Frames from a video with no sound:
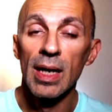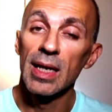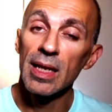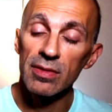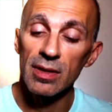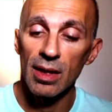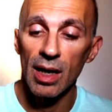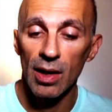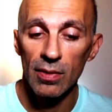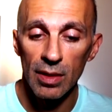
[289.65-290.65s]
leaves the
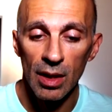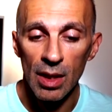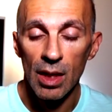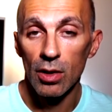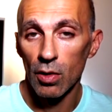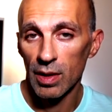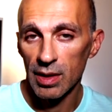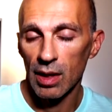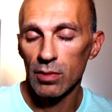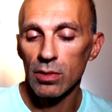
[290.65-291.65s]
ground. Lower
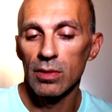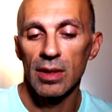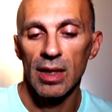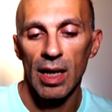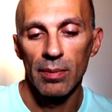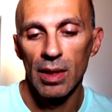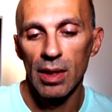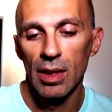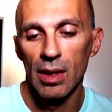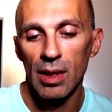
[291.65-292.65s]
ground contact time
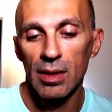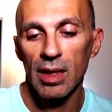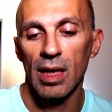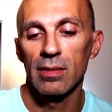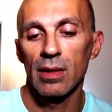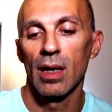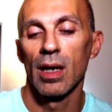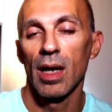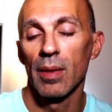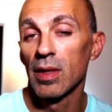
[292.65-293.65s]
indicates
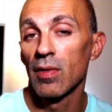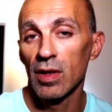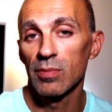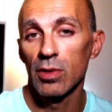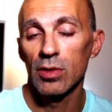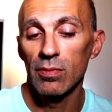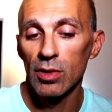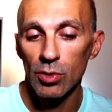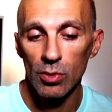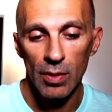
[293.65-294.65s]
a better response of
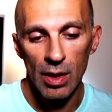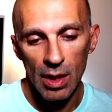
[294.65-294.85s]
the shoe.